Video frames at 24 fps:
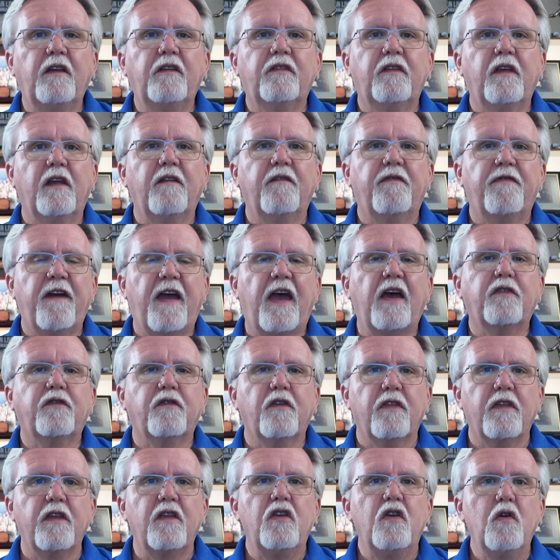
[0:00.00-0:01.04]
things in
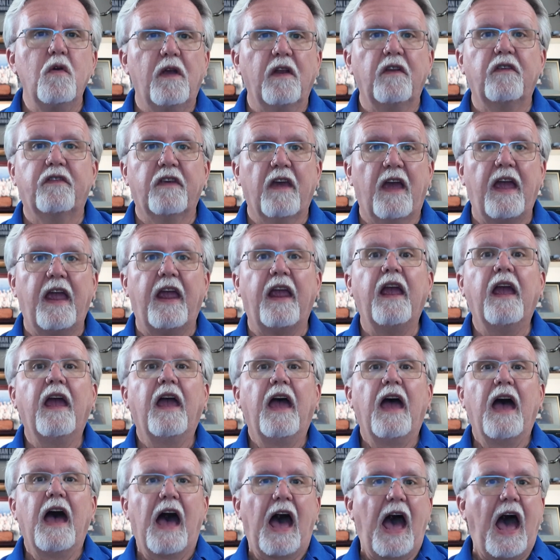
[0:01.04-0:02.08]
faster than you can say,
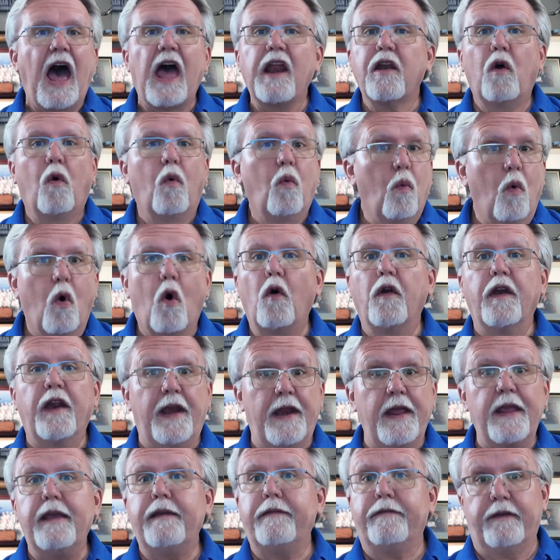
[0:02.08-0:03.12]
"I don't want
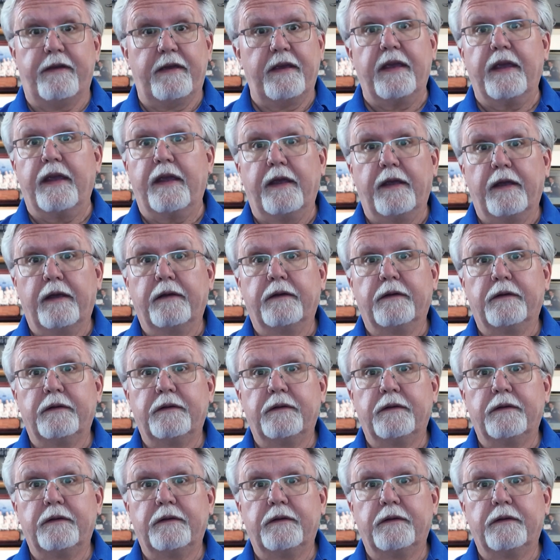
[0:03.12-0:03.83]
an EV."